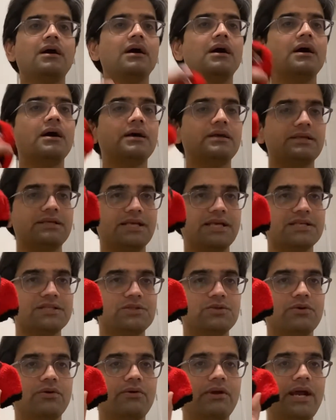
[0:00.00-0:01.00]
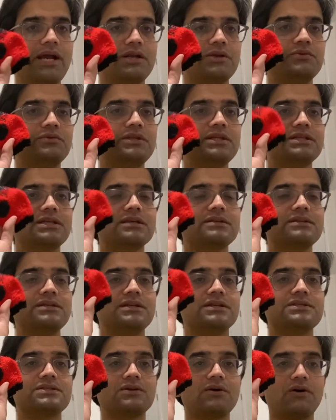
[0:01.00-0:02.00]
Yes, you're right, you just need a
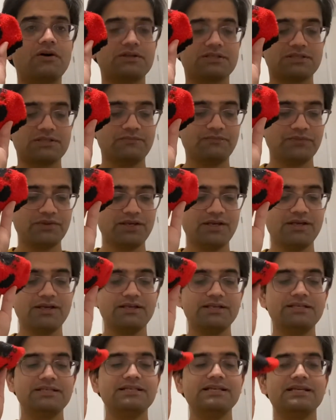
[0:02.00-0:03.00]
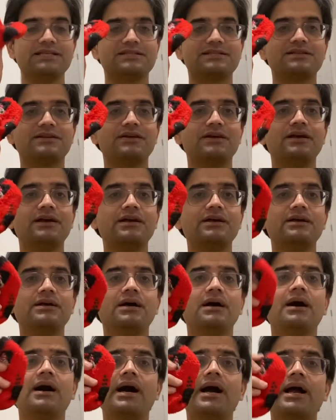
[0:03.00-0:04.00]
socks. Yes,
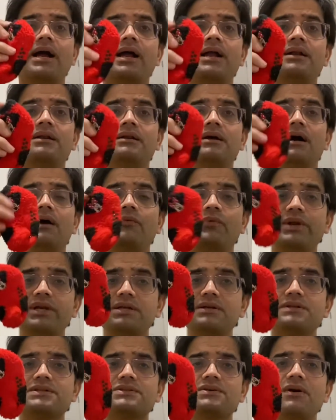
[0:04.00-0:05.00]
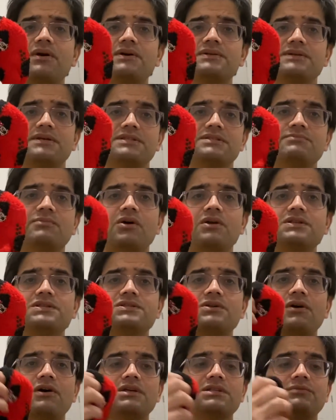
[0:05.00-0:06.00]
and a winter socks or small
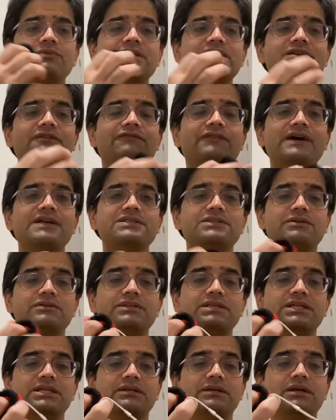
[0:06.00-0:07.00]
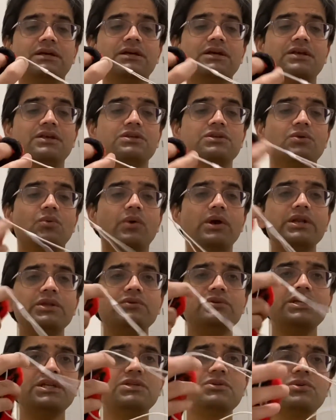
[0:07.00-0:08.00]
socks will suffice your need. So what you
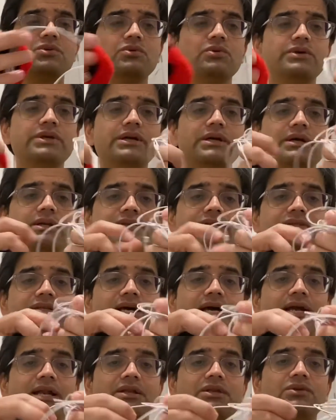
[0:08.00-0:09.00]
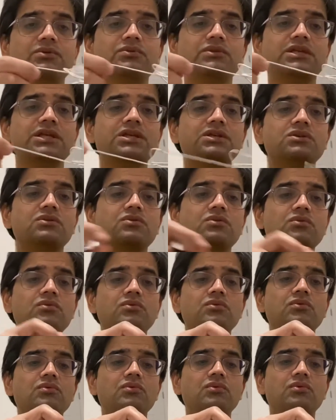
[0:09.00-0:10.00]
need to do here is that you need
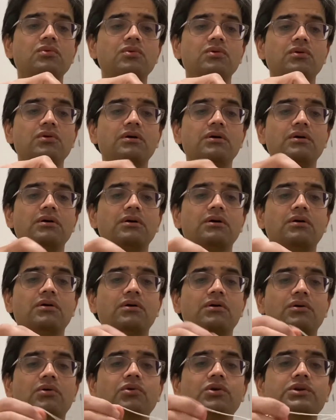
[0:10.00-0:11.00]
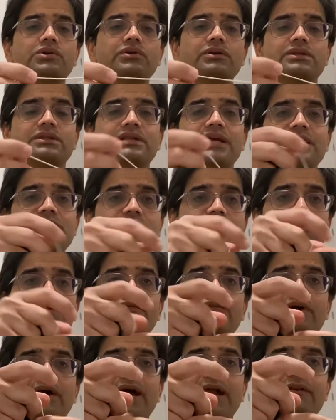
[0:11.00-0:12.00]
to go to your section of
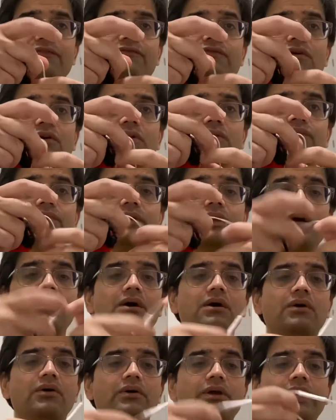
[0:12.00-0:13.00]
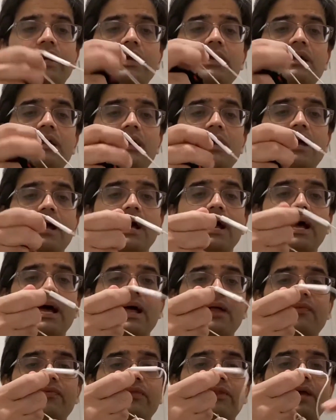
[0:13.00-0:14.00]
your headphone, okay,
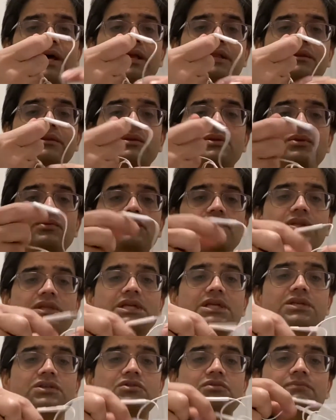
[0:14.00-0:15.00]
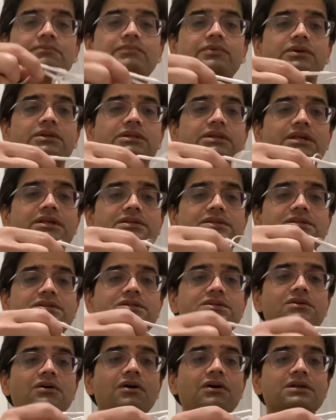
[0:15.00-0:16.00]
and then you need to put this
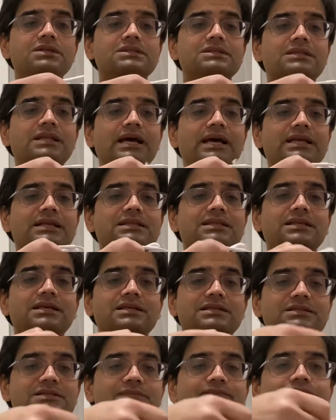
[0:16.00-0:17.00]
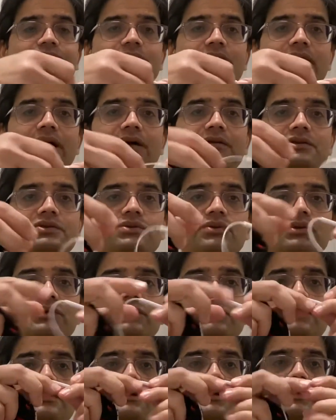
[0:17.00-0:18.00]
socks like this. I'll show you.
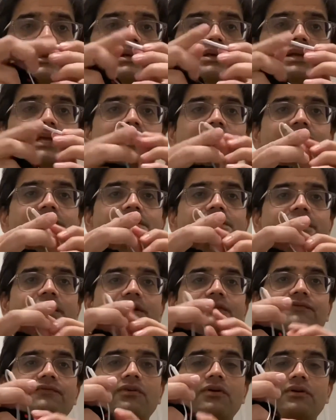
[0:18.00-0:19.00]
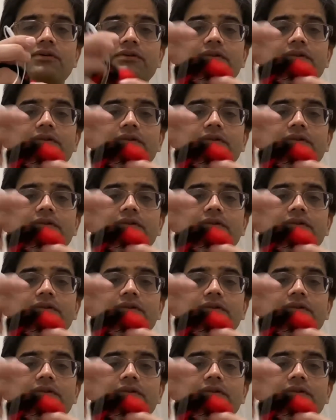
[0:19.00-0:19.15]
Take this headphone